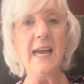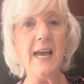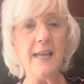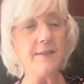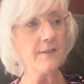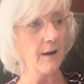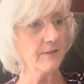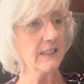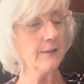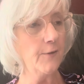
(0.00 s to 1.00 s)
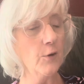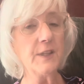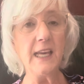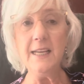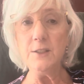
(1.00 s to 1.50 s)
And obviously the
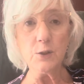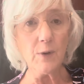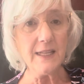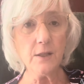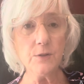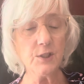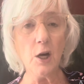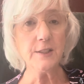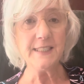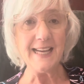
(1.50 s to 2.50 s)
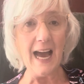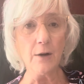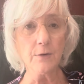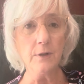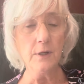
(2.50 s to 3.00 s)
fourth key is to write those thoughts
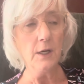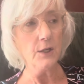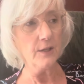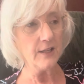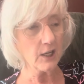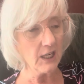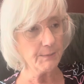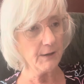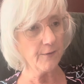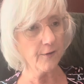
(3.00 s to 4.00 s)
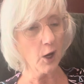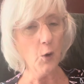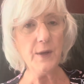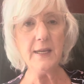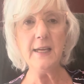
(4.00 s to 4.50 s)
down. They're going to be
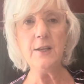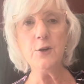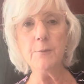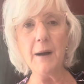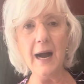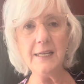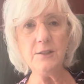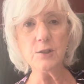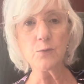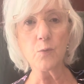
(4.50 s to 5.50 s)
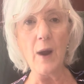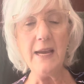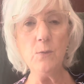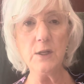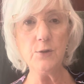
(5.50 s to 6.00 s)
flowing in your mind. Just
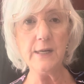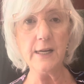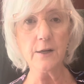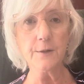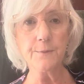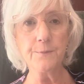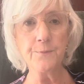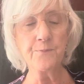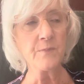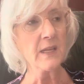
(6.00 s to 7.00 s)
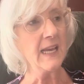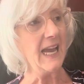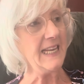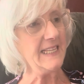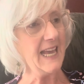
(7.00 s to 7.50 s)
write what you hear.
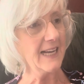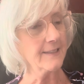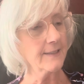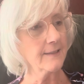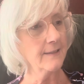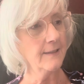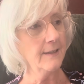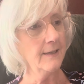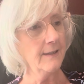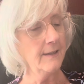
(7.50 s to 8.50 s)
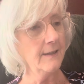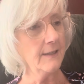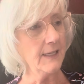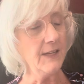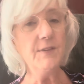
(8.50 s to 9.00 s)
And yes,
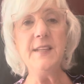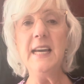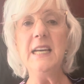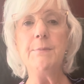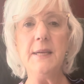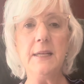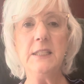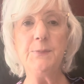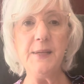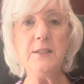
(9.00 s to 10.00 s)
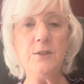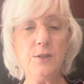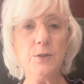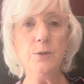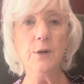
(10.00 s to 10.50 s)
even the enemy speaks to
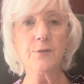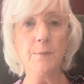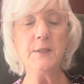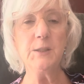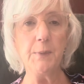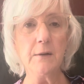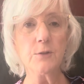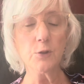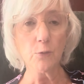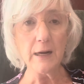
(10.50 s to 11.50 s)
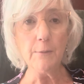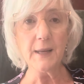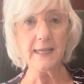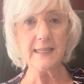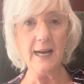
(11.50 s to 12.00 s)
you from the spiritual realm
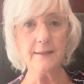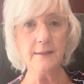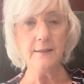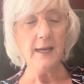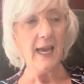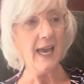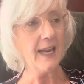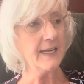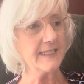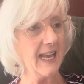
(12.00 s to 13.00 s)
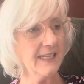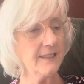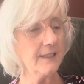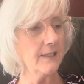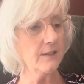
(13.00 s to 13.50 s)
like that. And to
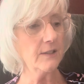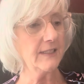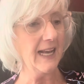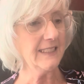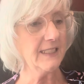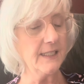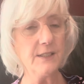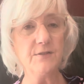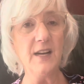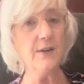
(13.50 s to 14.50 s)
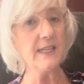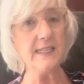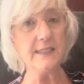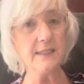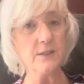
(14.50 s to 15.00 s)
test, to test it is very
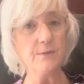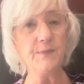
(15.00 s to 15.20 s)
easy.